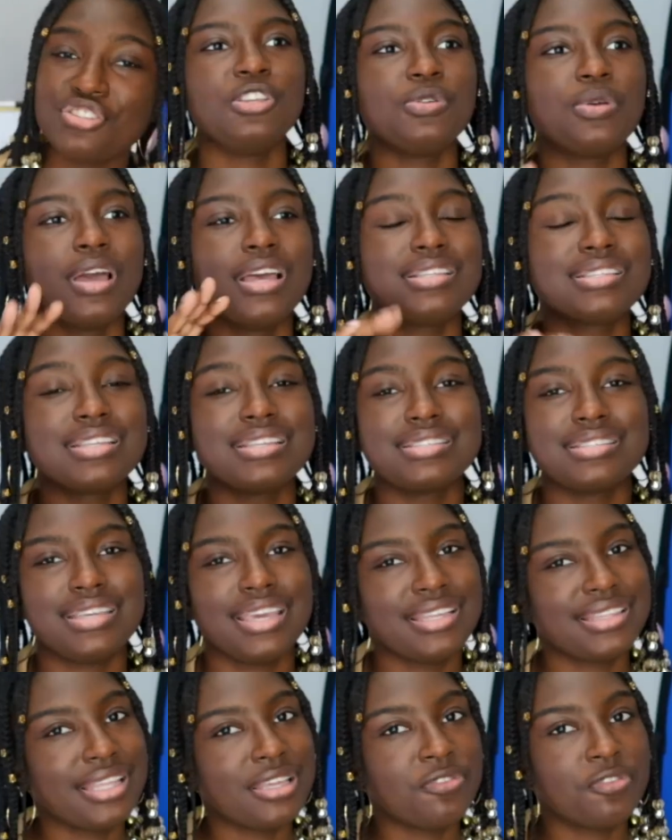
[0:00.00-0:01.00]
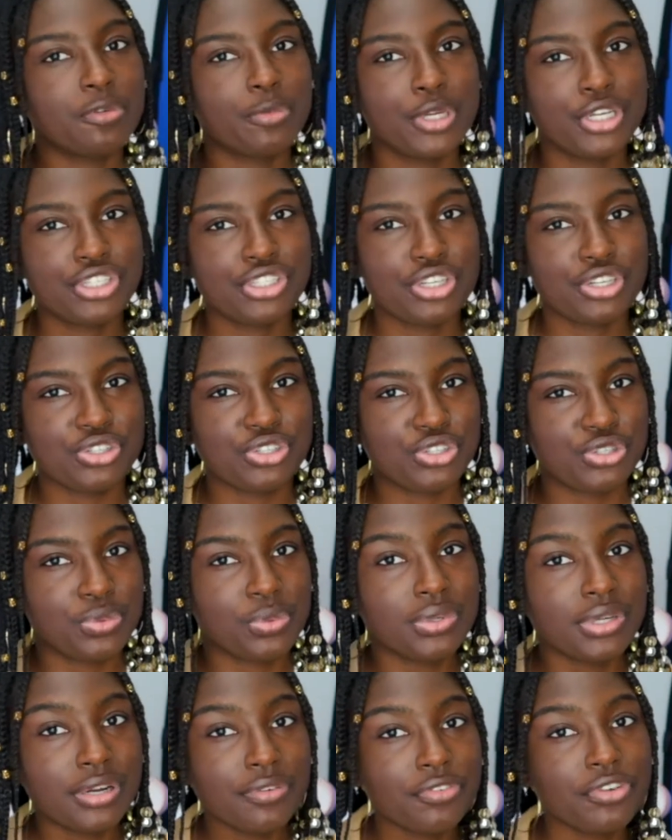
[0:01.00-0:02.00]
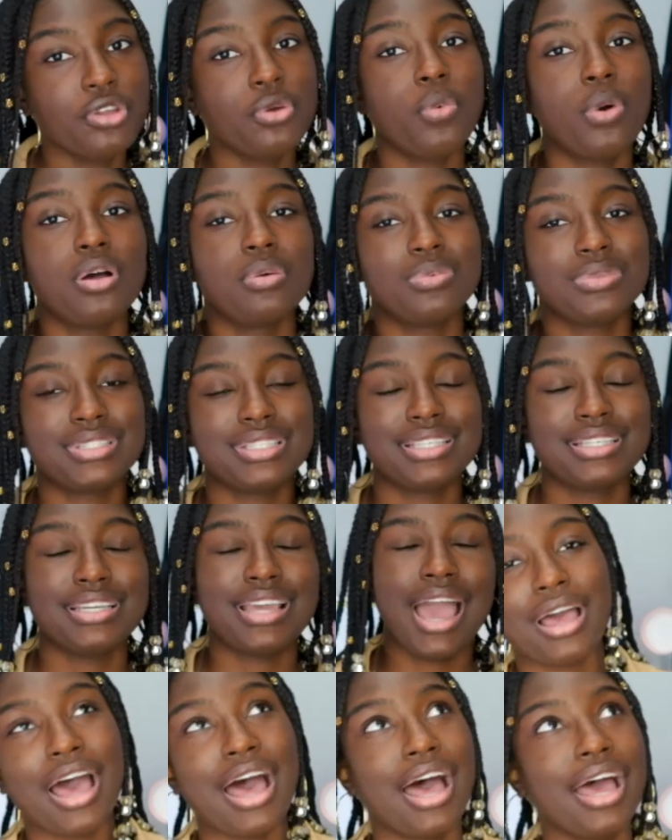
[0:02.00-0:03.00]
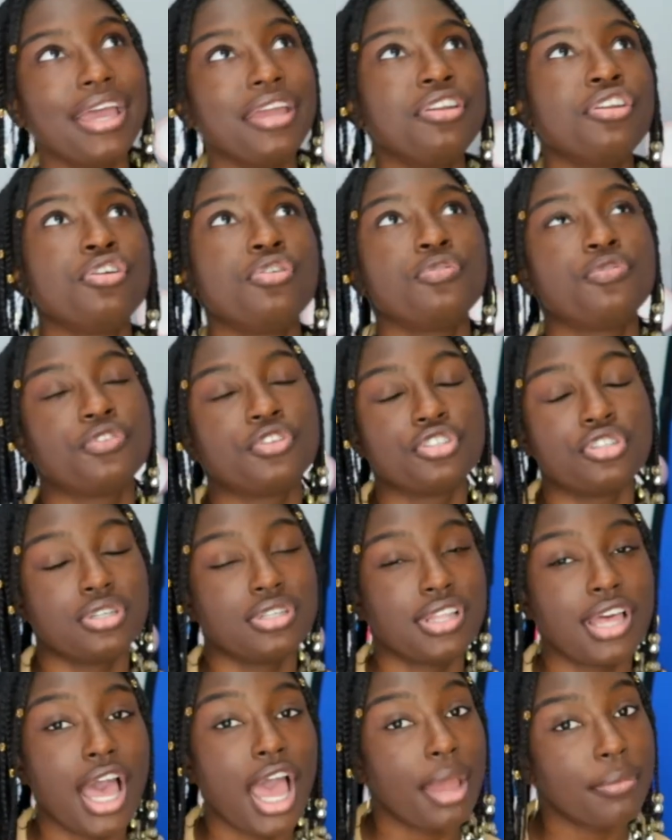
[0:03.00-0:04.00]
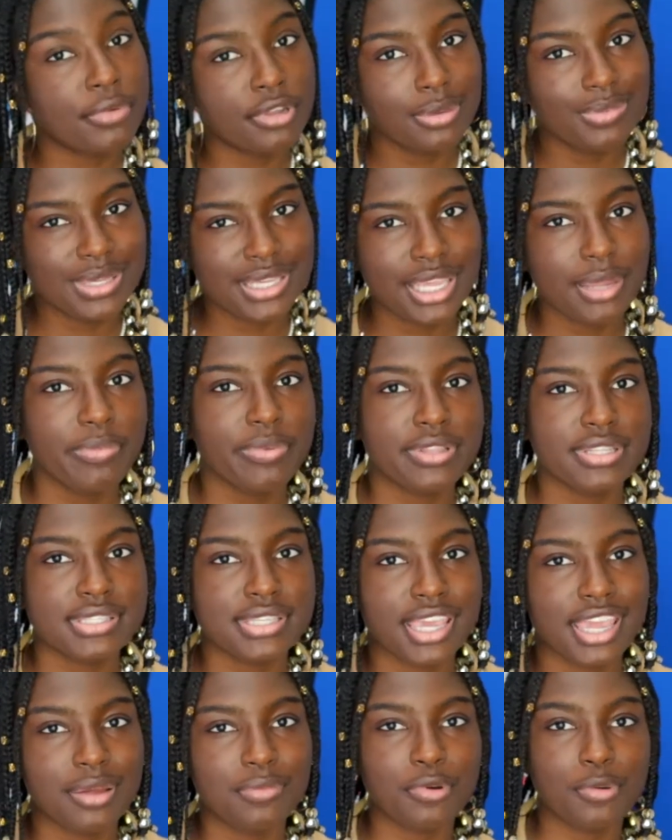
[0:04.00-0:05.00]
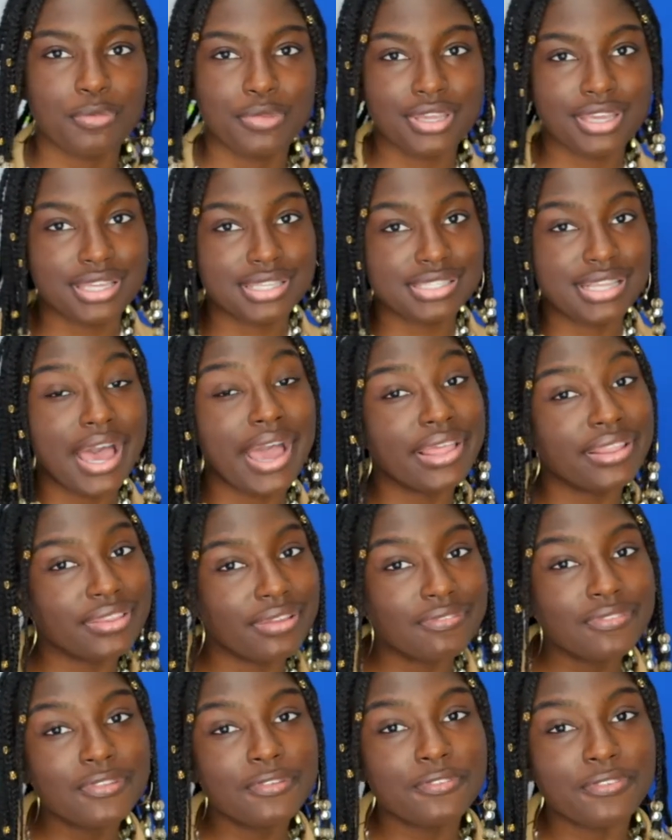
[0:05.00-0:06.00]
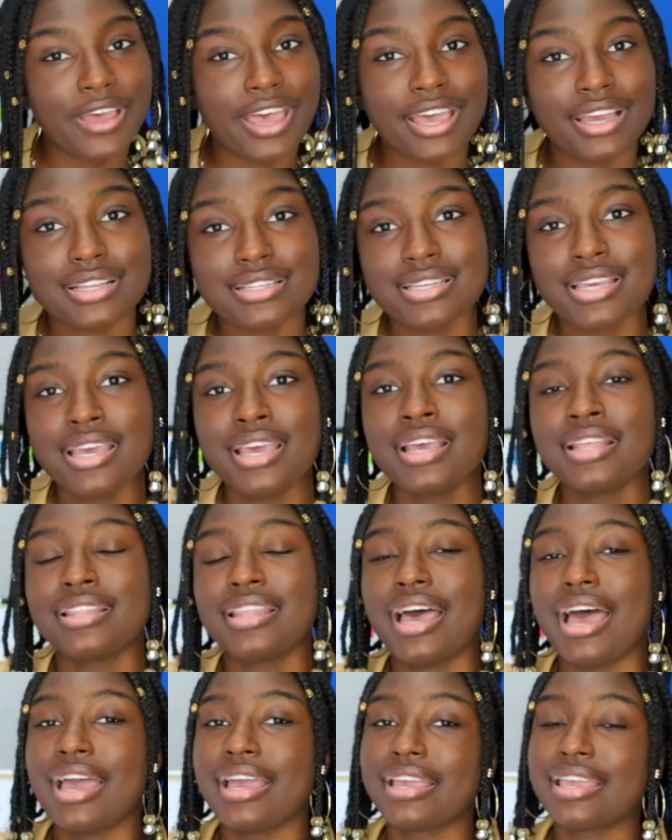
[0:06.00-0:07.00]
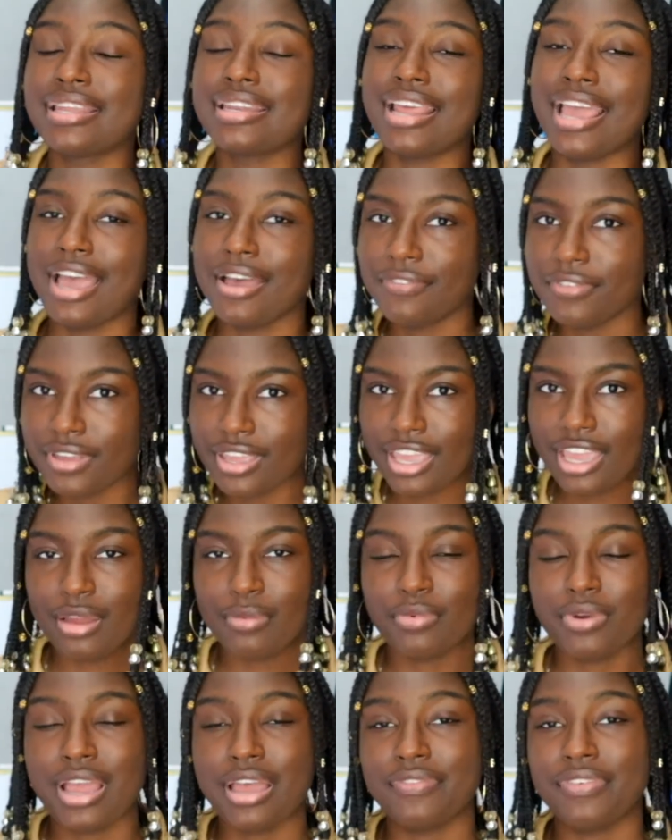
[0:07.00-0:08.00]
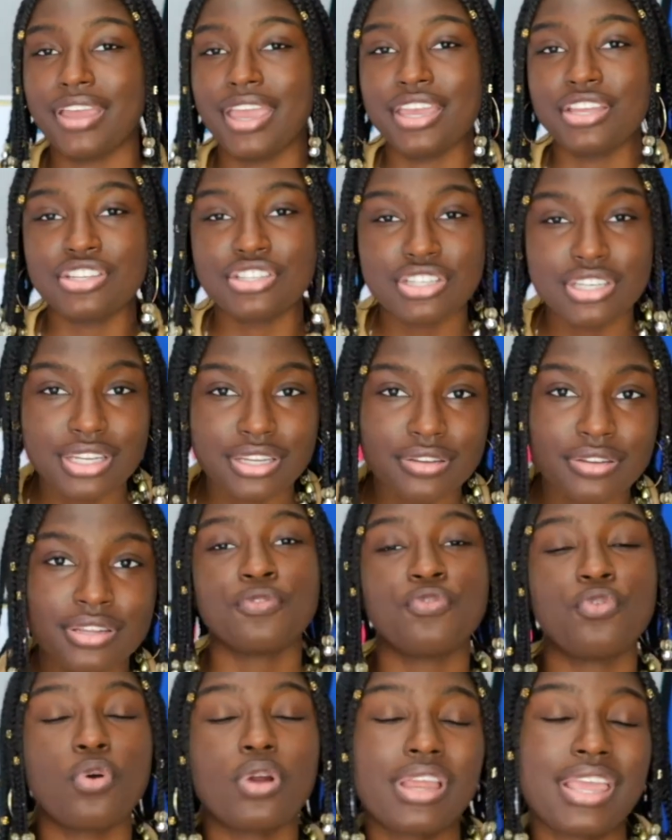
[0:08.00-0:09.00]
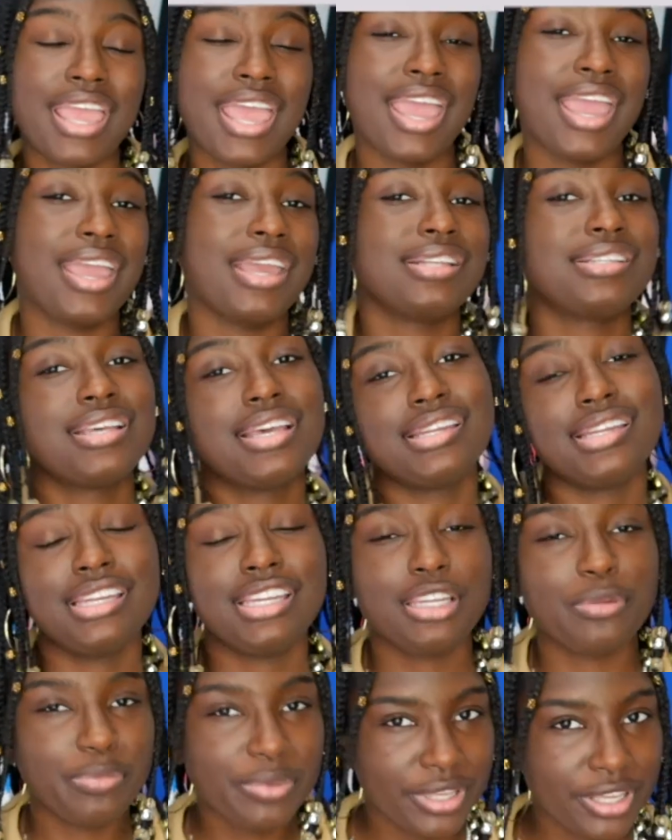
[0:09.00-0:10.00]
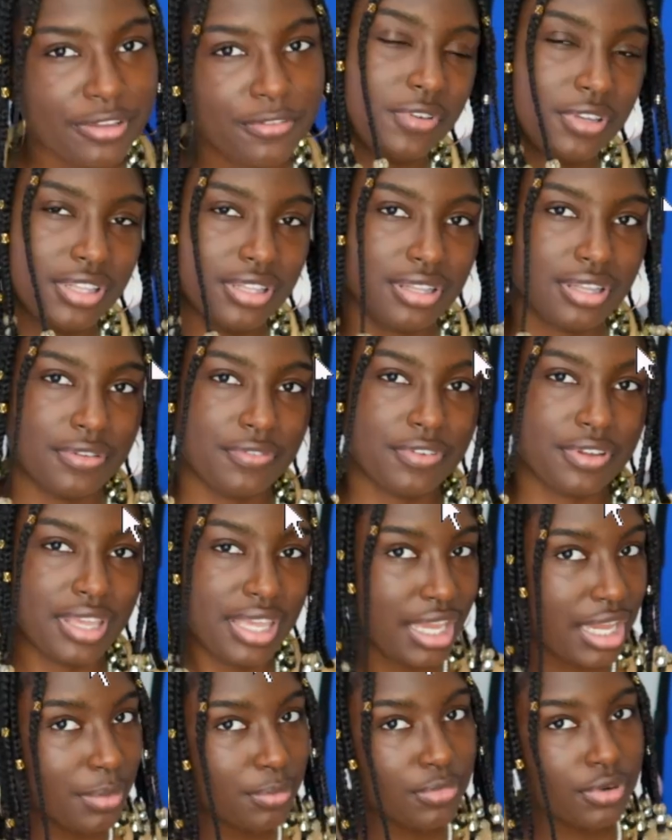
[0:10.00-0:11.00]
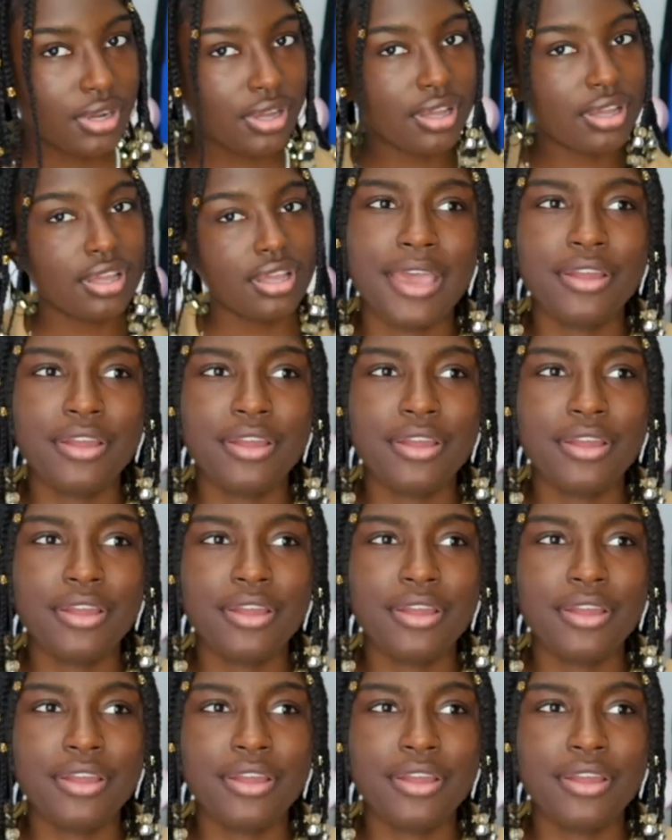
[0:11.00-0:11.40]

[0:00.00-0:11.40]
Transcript: You guys can take the information and do whatever you want with it. I know for sure that I'm going to be keeping this camera because I love the fact that I can have a camera, have an HD 4K 1080p feel of a camera.